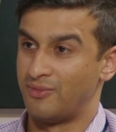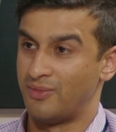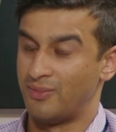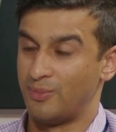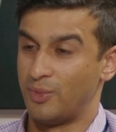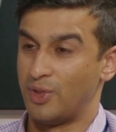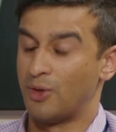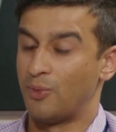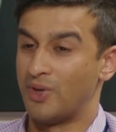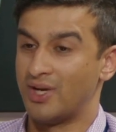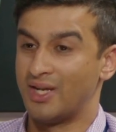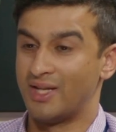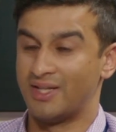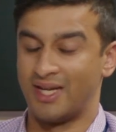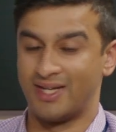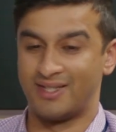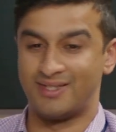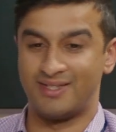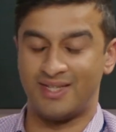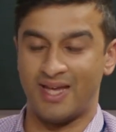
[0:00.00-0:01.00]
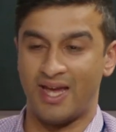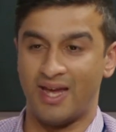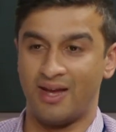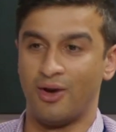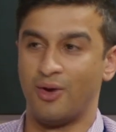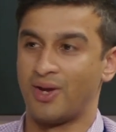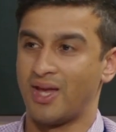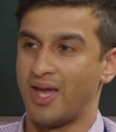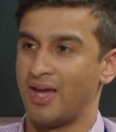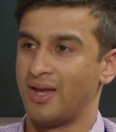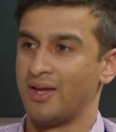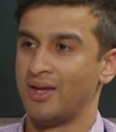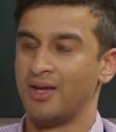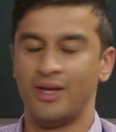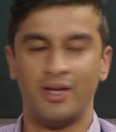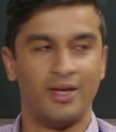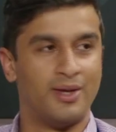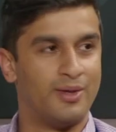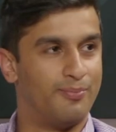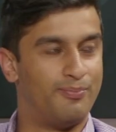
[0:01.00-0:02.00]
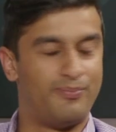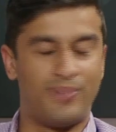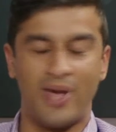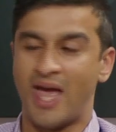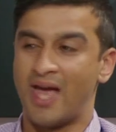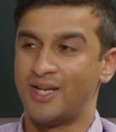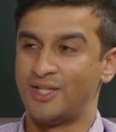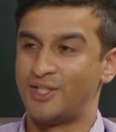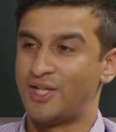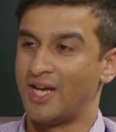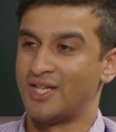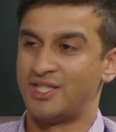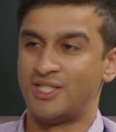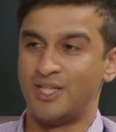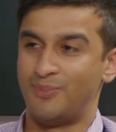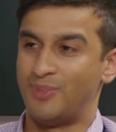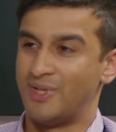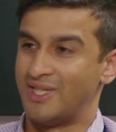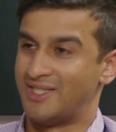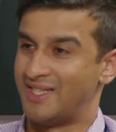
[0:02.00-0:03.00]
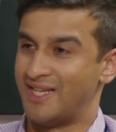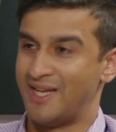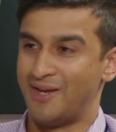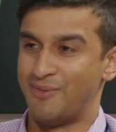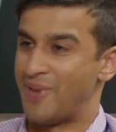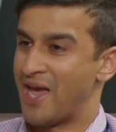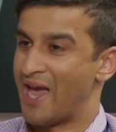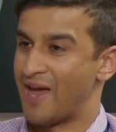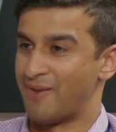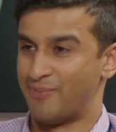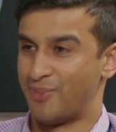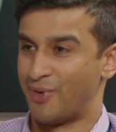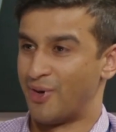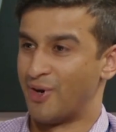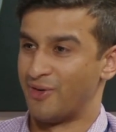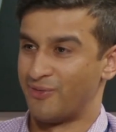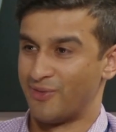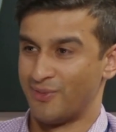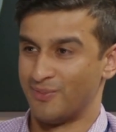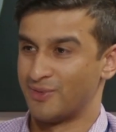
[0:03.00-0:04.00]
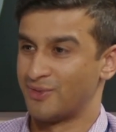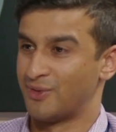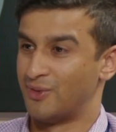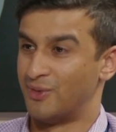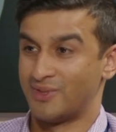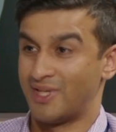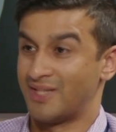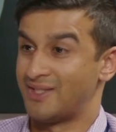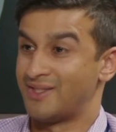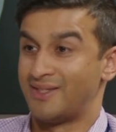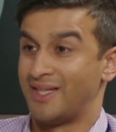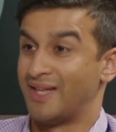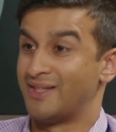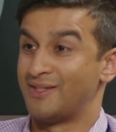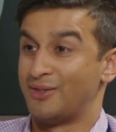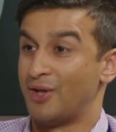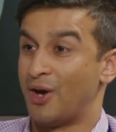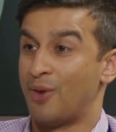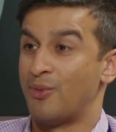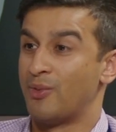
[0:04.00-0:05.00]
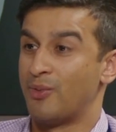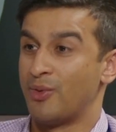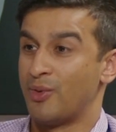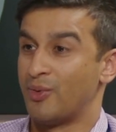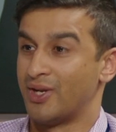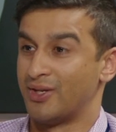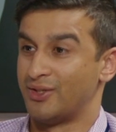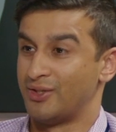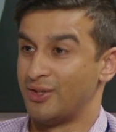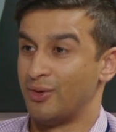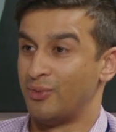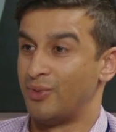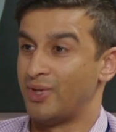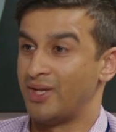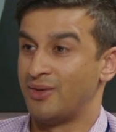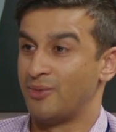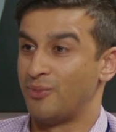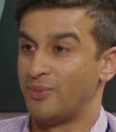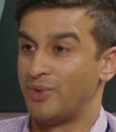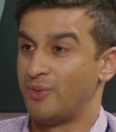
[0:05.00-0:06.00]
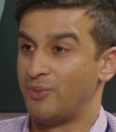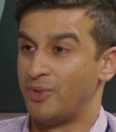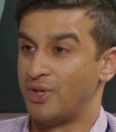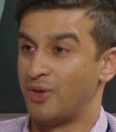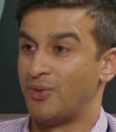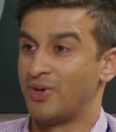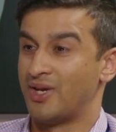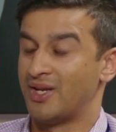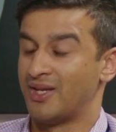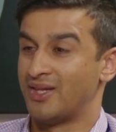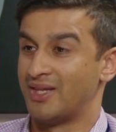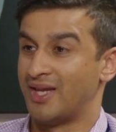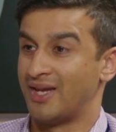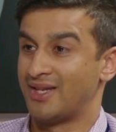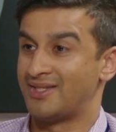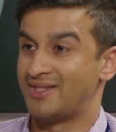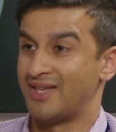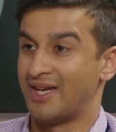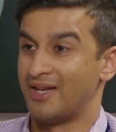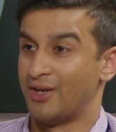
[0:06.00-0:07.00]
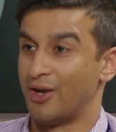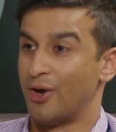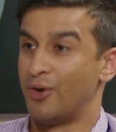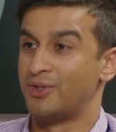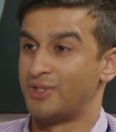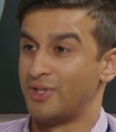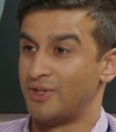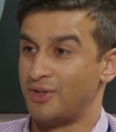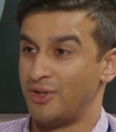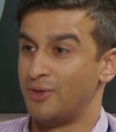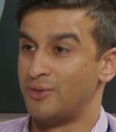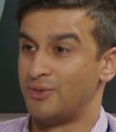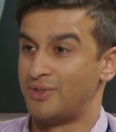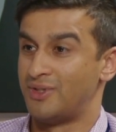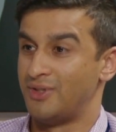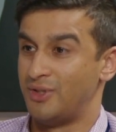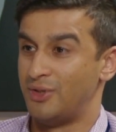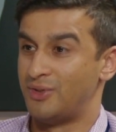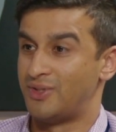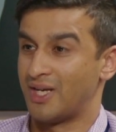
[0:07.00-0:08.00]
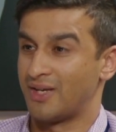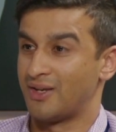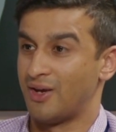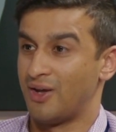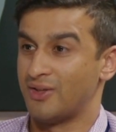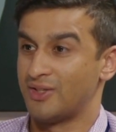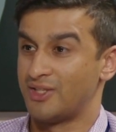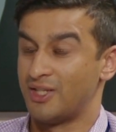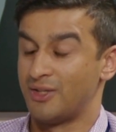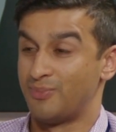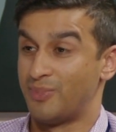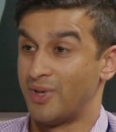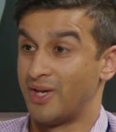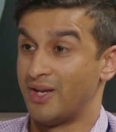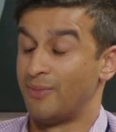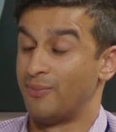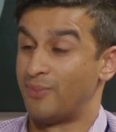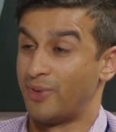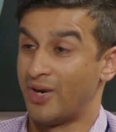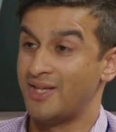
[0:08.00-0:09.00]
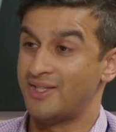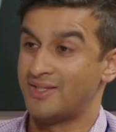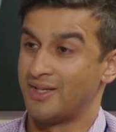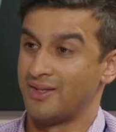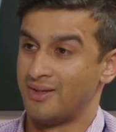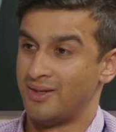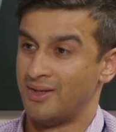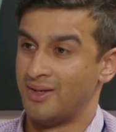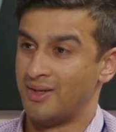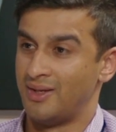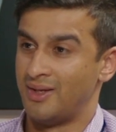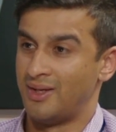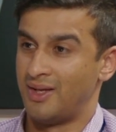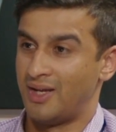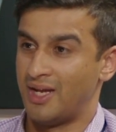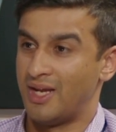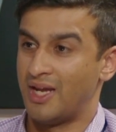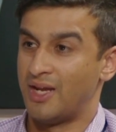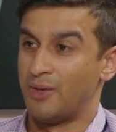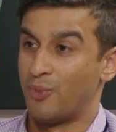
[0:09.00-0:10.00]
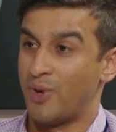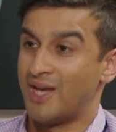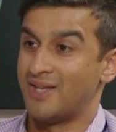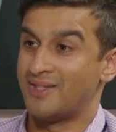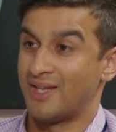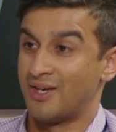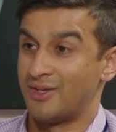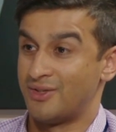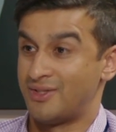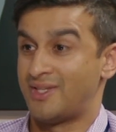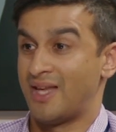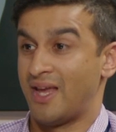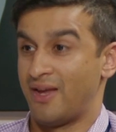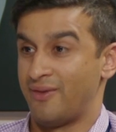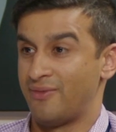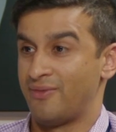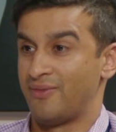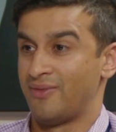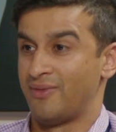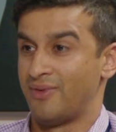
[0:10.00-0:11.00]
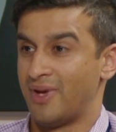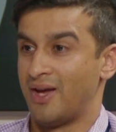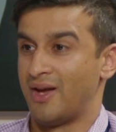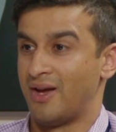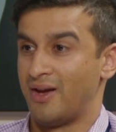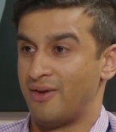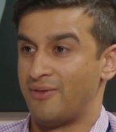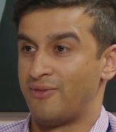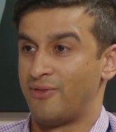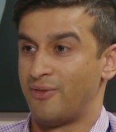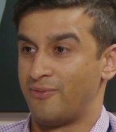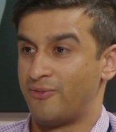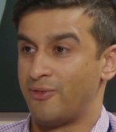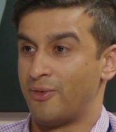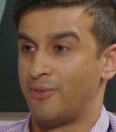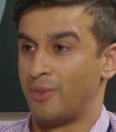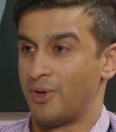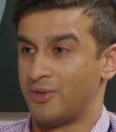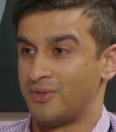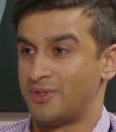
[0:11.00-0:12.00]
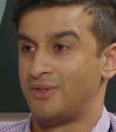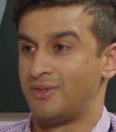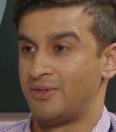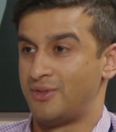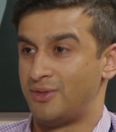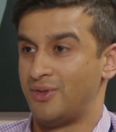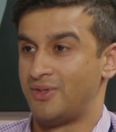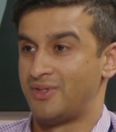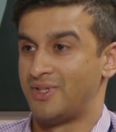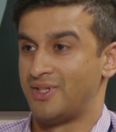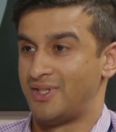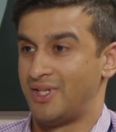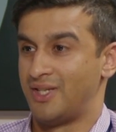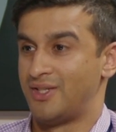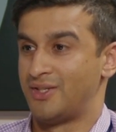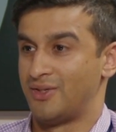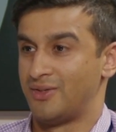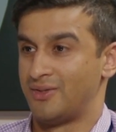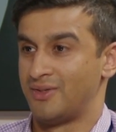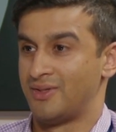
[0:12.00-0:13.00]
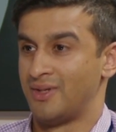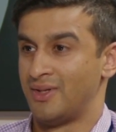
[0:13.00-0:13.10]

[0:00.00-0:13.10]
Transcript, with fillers: We don't want to like say, okay, ban ChatGPT, ban Bard from schools. That's that's not what we want to do. We we don't want to like say no to new new technologies, but embrace it in, in ways that are safe. Uh, for, for both students and teachers.